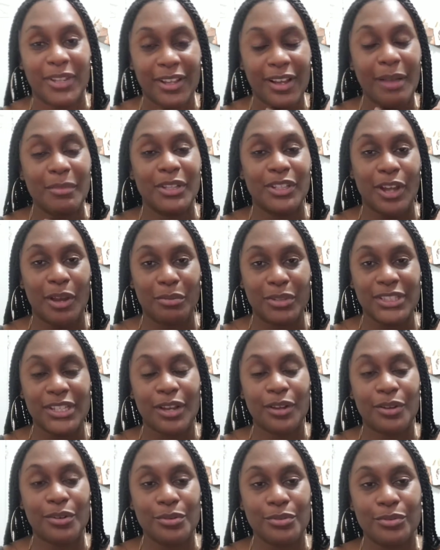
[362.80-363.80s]
And I'm coming down with
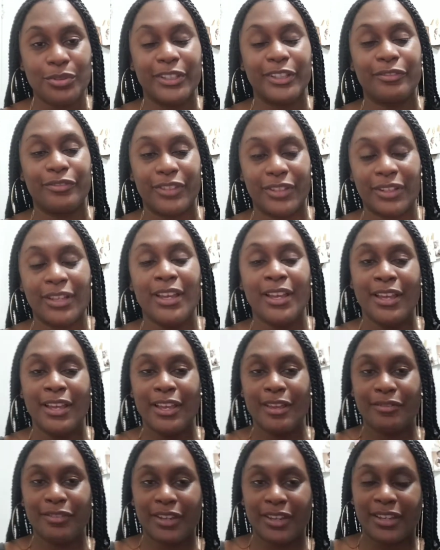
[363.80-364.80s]
a cold, if you
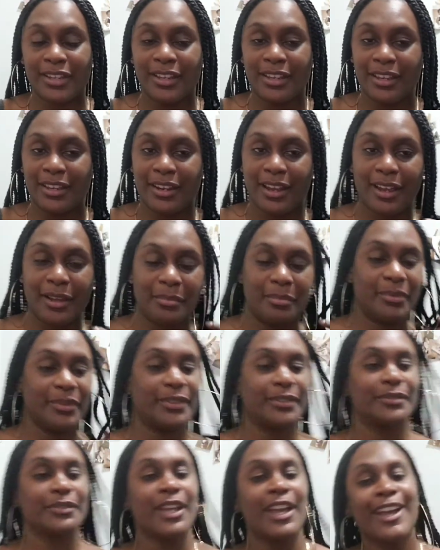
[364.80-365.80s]
can hear that.
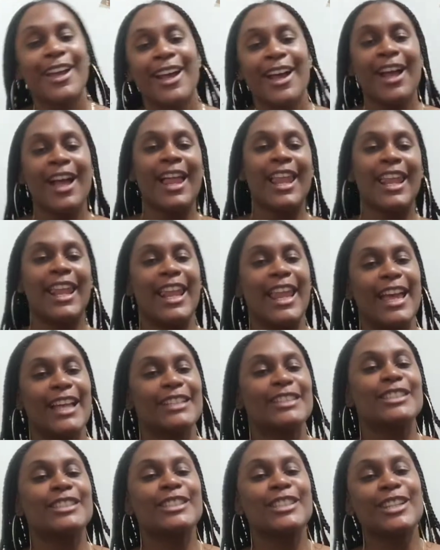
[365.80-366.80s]
But
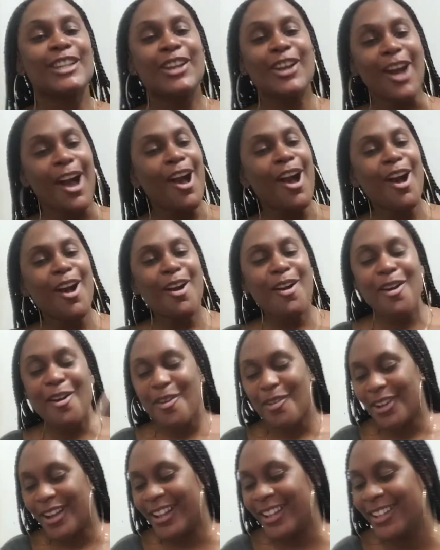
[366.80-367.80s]
let's
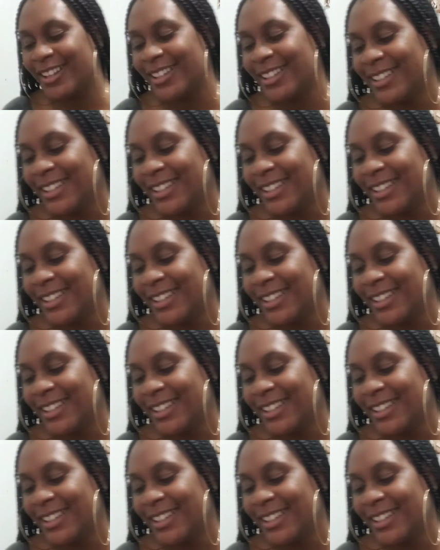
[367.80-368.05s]
go.